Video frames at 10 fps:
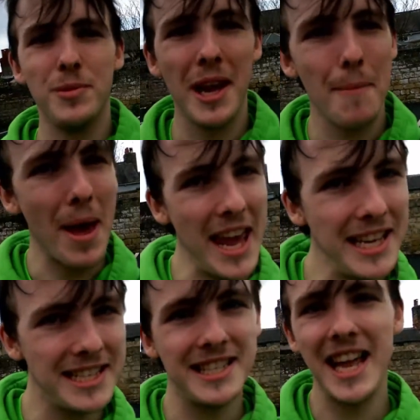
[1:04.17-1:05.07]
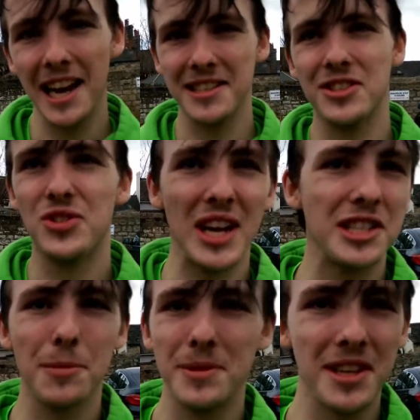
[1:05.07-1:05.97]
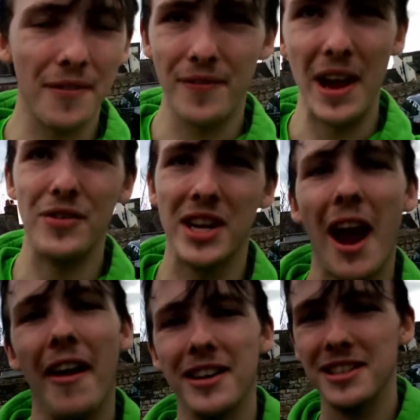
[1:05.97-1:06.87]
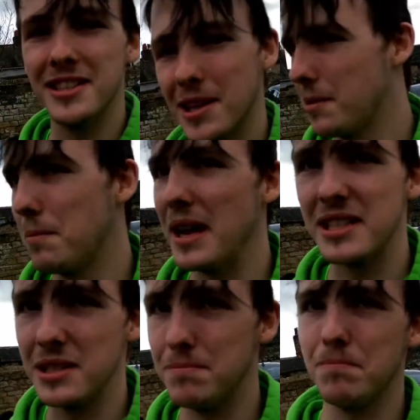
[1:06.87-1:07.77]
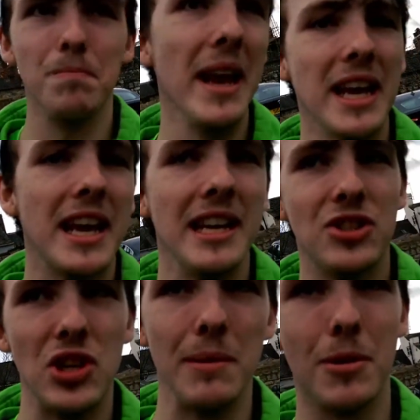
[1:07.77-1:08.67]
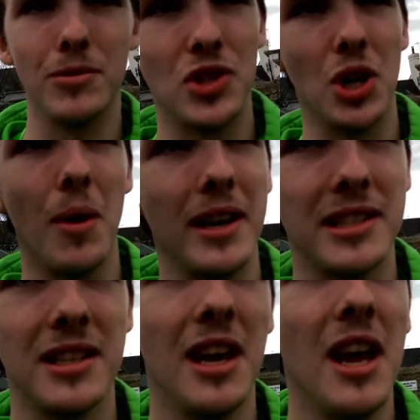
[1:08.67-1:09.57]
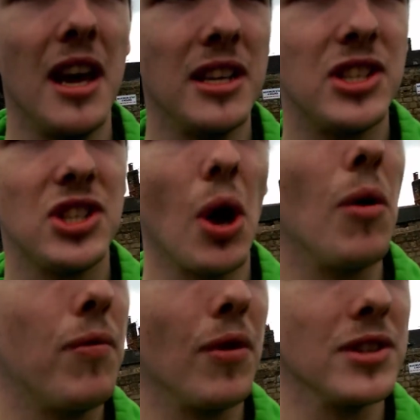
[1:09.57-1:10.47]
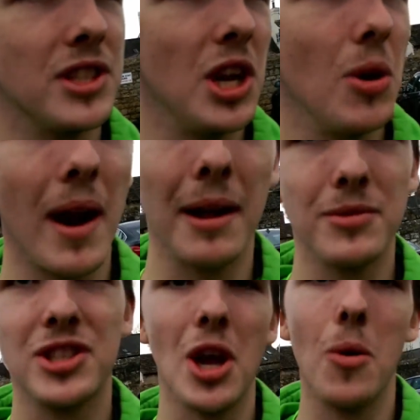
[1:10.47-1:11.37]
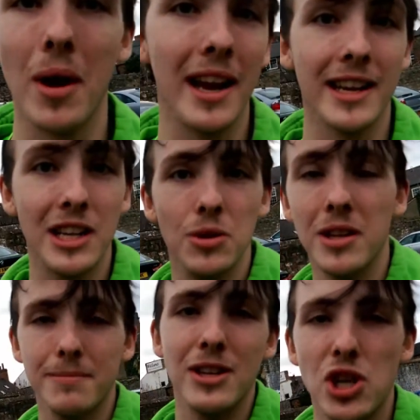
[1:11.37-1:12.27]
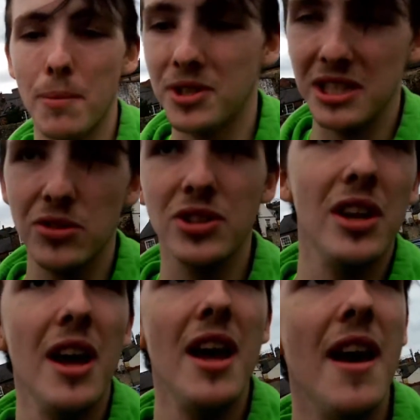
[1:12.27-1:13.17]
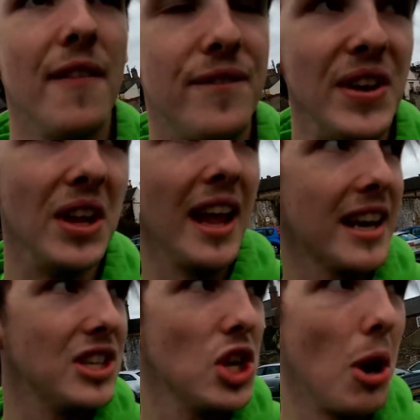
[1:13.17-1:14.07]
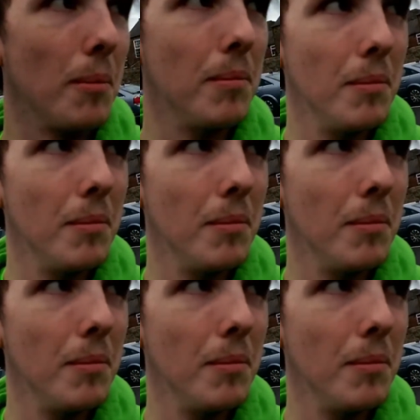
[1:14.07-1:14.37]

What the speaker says: is we get paid to dance and dress up as our favourite characters and basically make a kid's dream come true, and it's so fun to do, and I'm so glad I can do it as my job because it doesn't feel like a job.